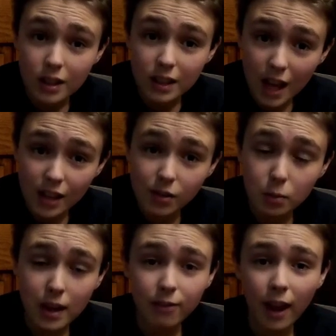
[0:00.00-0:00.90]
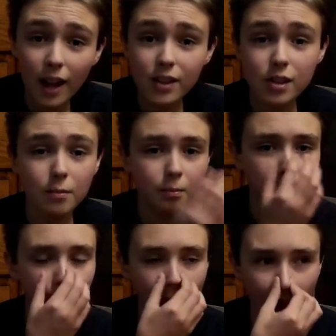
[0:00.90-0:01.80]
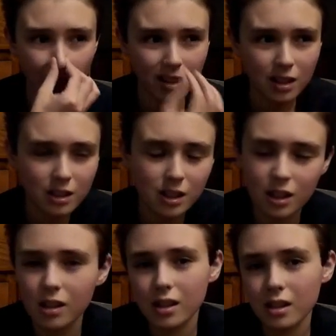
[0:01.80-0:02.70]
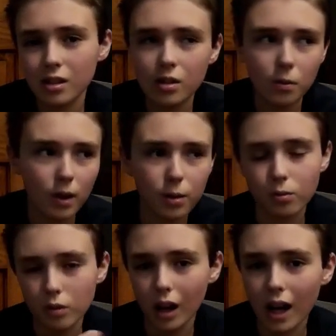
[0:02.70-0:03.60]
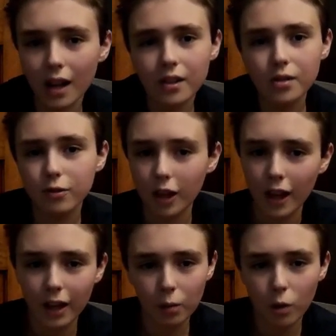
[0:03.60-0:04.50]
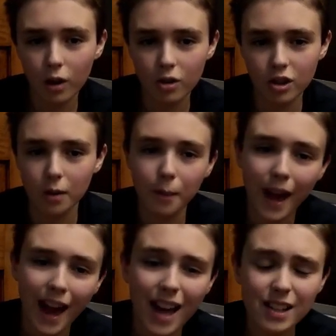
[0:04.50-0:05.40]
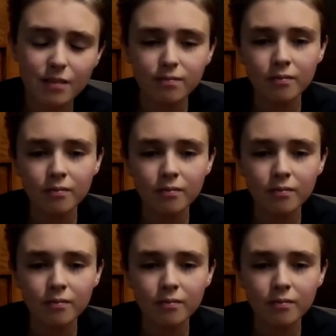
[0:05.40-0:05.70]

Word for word: Yes, we've had some bad incidences with rods flying in waters in the past.